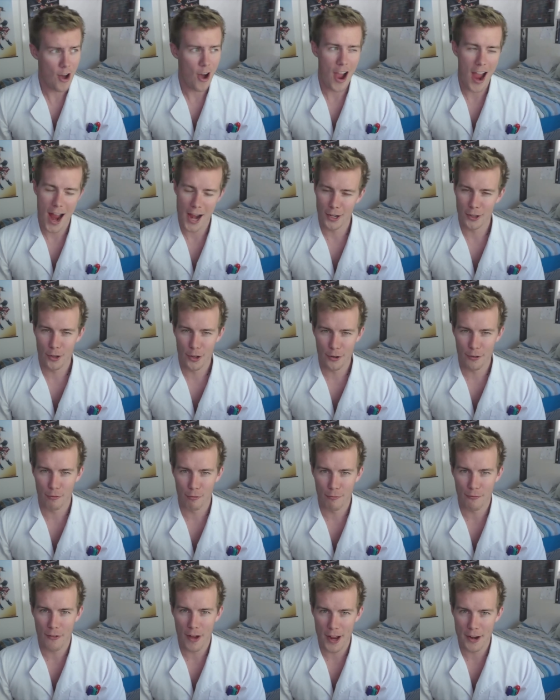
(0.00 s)
I had a lot
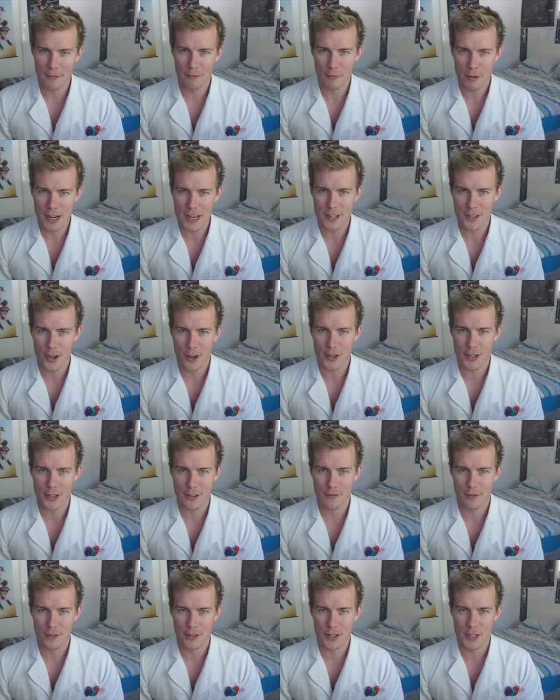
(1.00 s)
of fun
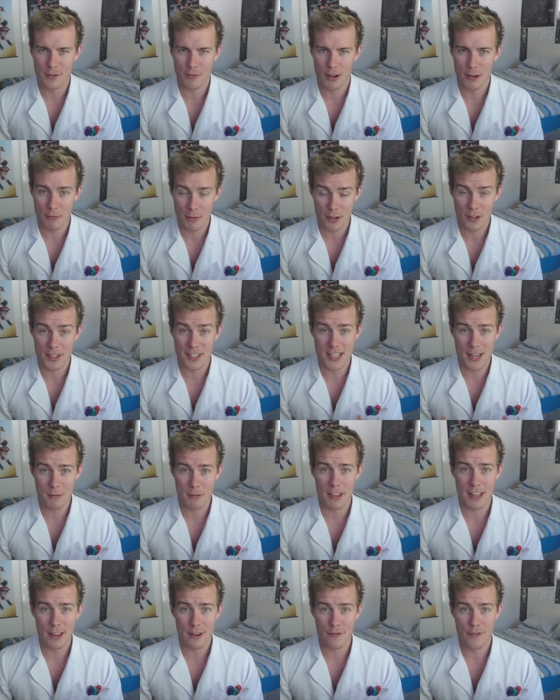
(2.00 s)
researching for this one because some
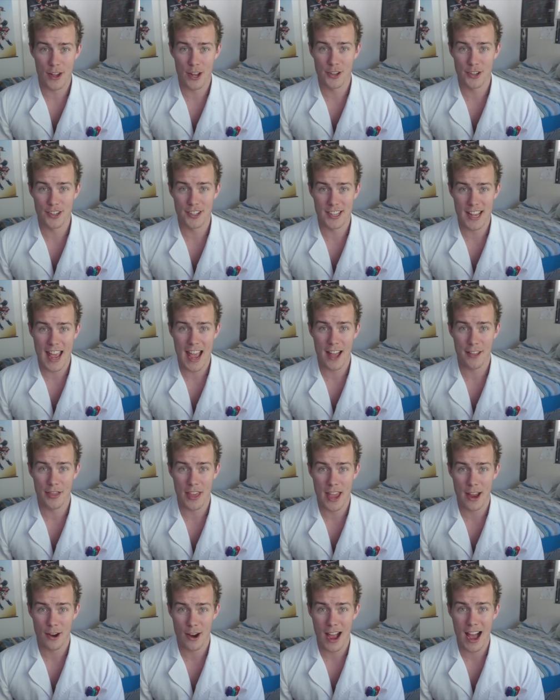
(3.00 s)
of the inventions out
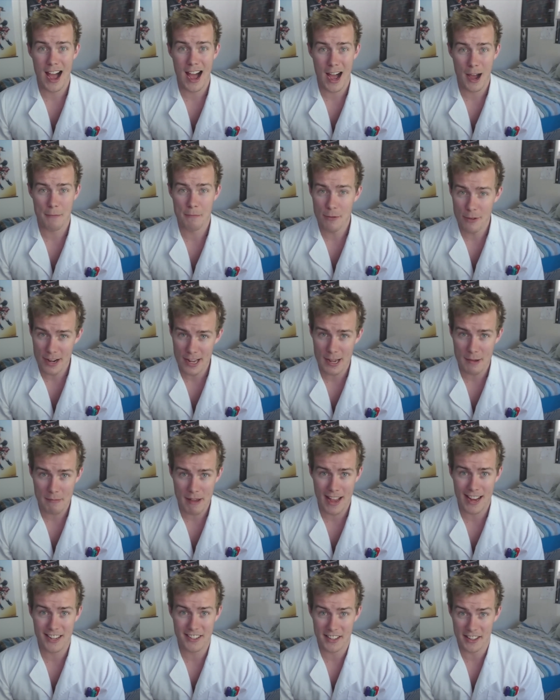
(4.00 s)
there are pretty
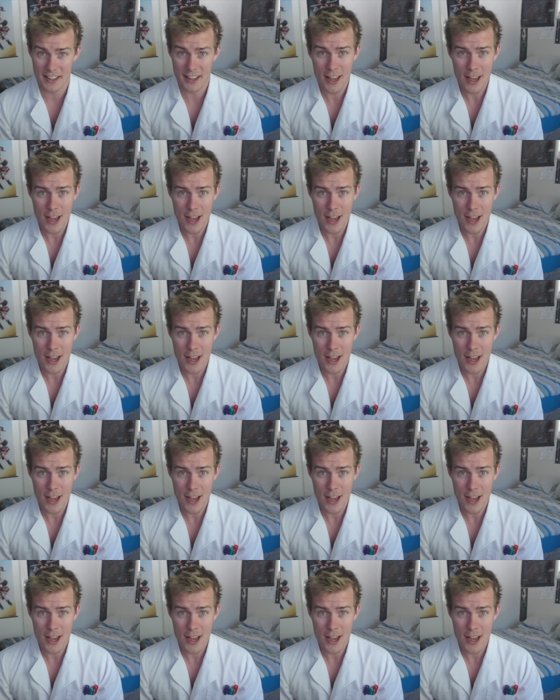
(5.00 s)
amazing.